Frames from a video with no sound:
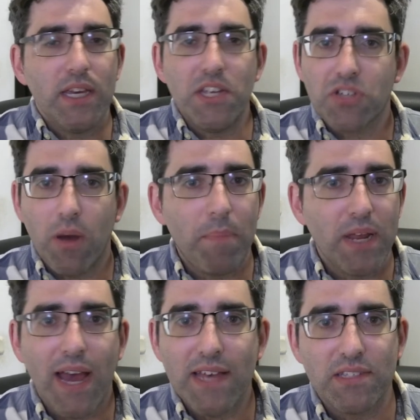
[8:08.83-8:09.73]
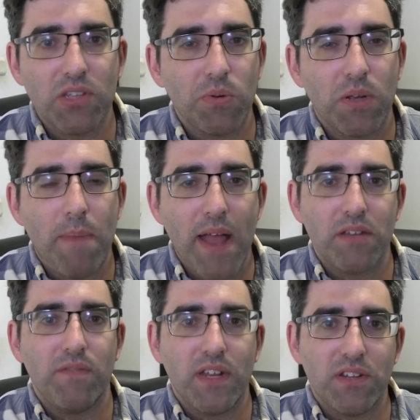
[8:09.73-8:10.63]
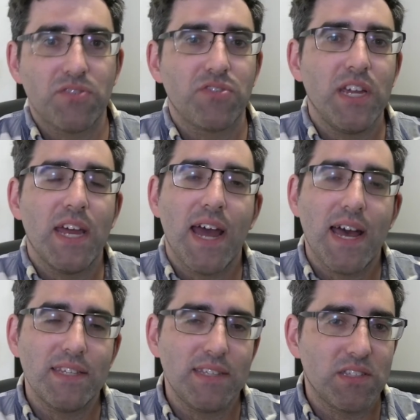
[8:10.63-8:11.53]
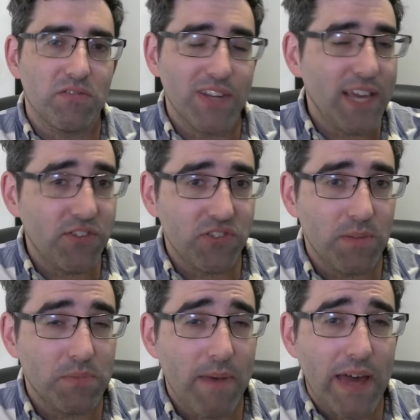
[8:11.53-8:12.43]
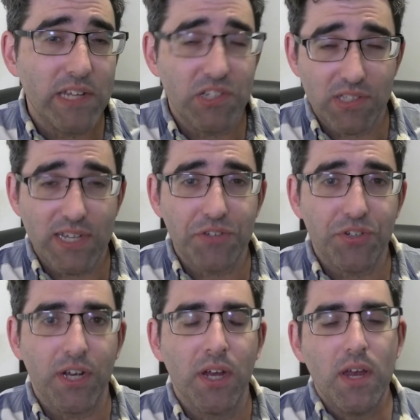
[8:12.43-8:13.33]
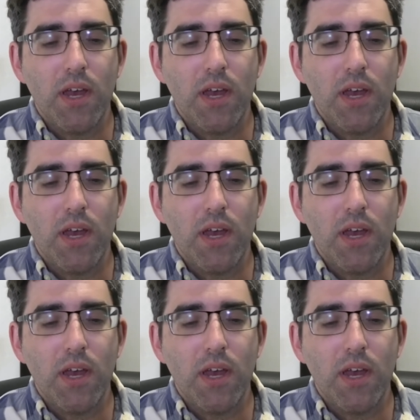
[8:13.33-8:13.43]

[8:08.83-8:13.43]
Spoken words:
Each company has its own competitive industry, it has its relationship to manage, etc.